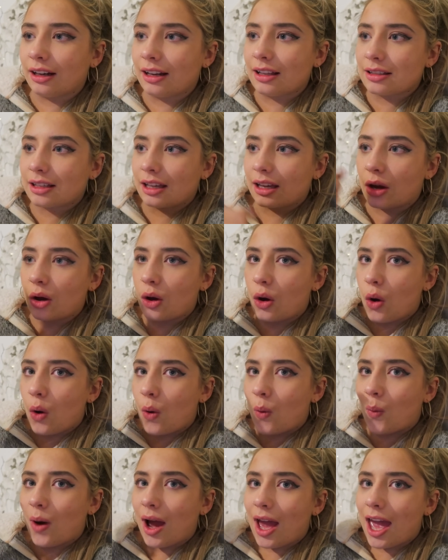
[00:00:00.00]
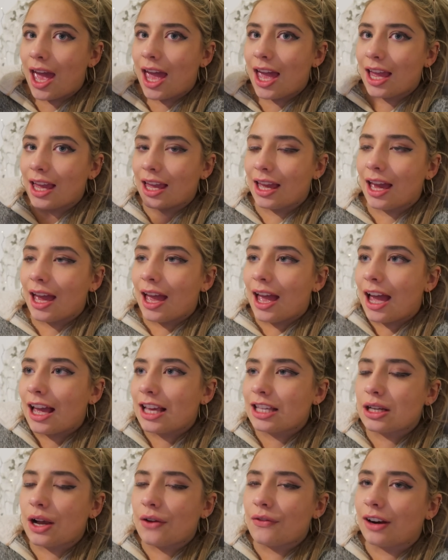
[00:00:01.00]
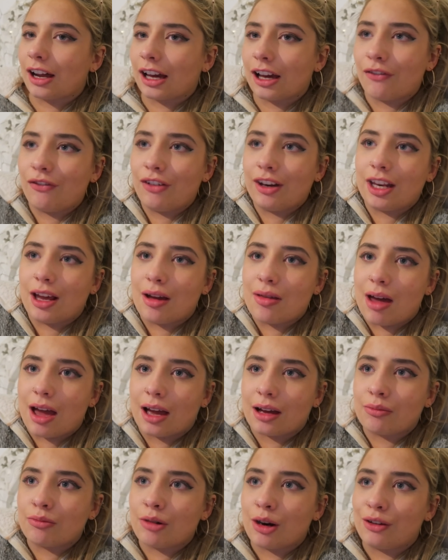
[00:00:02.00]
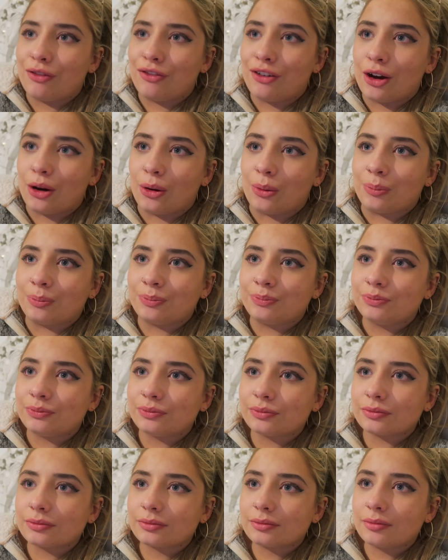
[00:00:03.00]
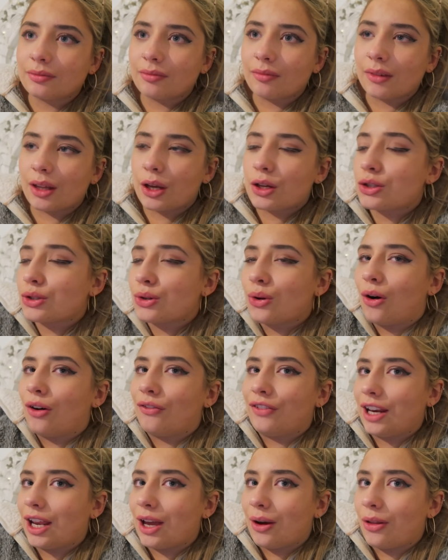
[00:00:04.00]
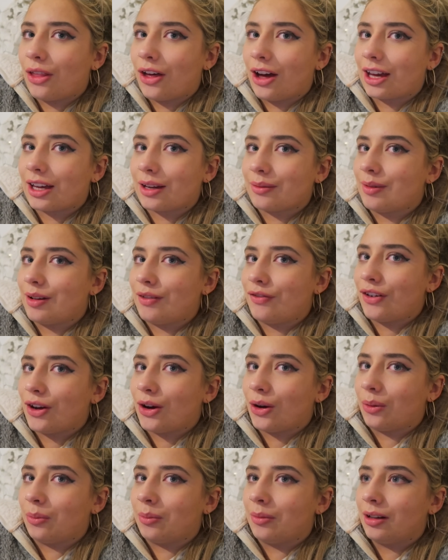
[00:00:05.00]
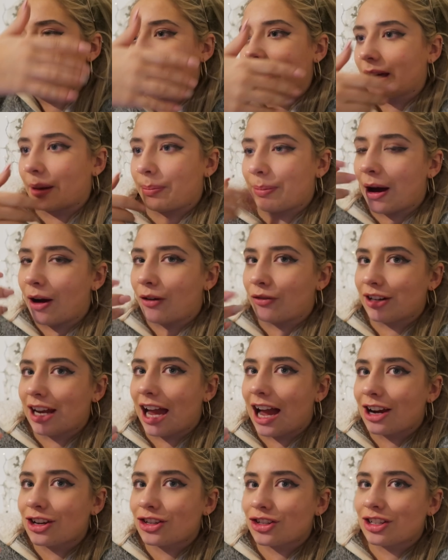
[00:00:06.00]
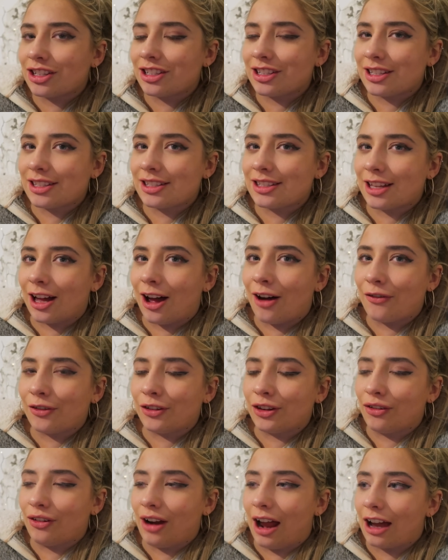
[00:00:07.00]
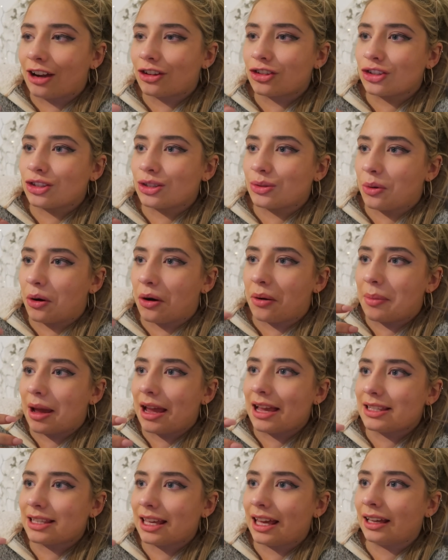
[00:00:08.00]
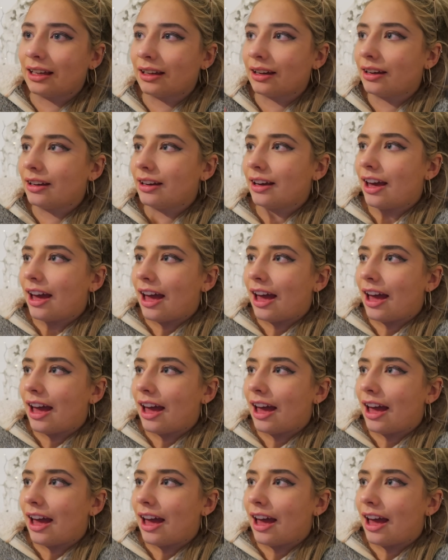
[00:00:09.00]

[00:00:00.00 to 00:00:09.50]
And it's like, well, hey, it's over like a video that I can refilm. It's not a video that I can refilm. Like, about reactions and stuff, and the reactions were amazing.